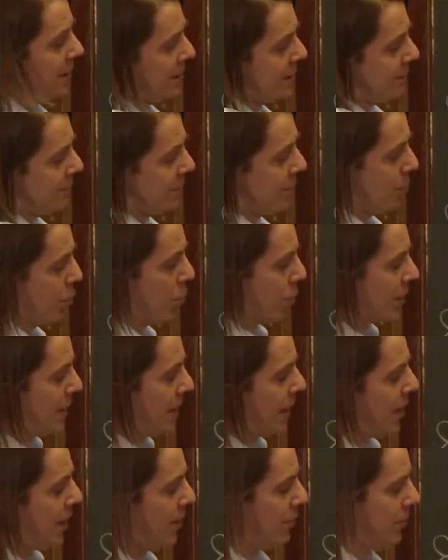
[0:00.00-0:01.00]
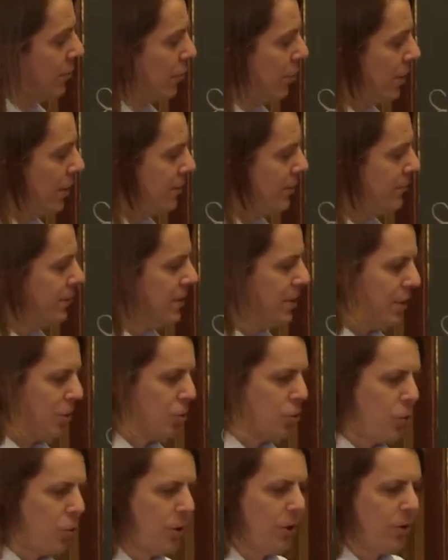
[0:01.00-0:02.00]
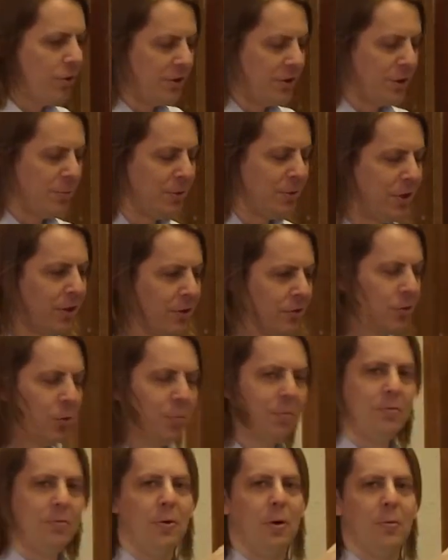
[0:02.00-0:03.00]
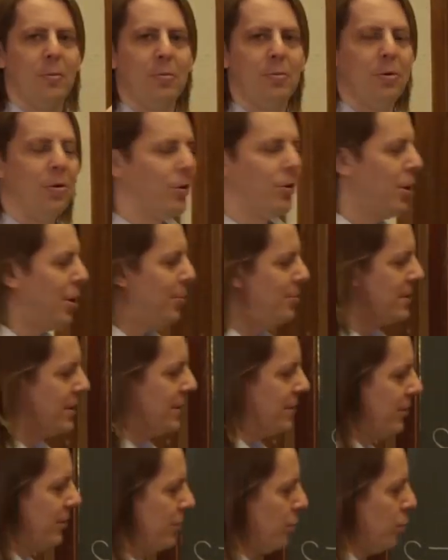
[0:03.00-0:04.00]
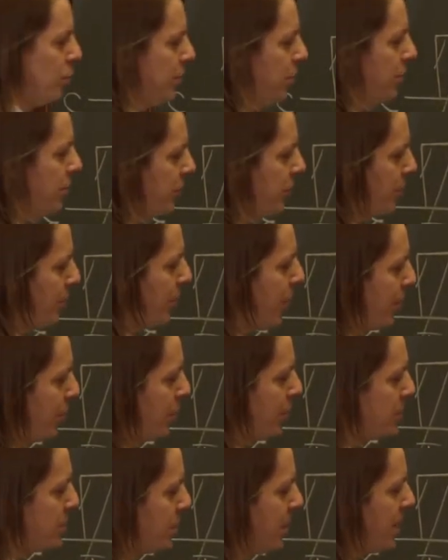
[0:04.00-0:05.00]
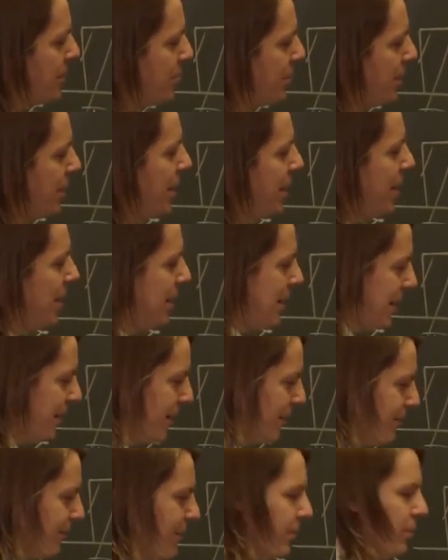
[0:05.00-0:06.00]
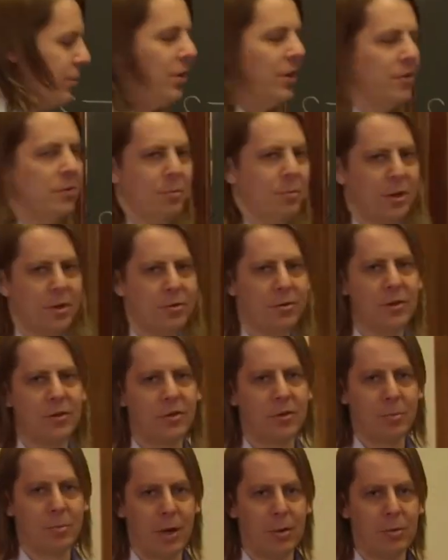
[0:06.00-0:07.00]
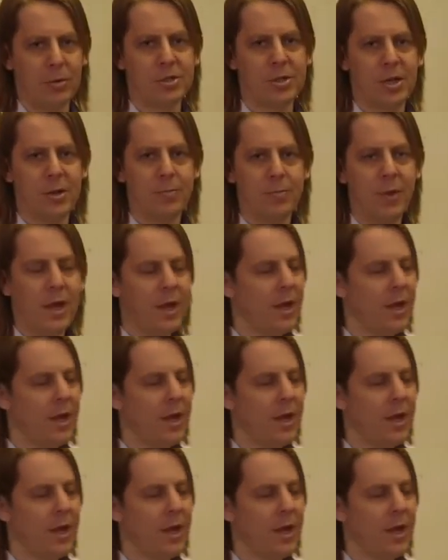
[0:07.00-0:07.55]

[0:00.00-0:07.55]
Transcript: If you work it out, or if you get a coil and dip it in a soap film and pull it up, you get this weird spiral shape, and the field does penetrate the spiral shape.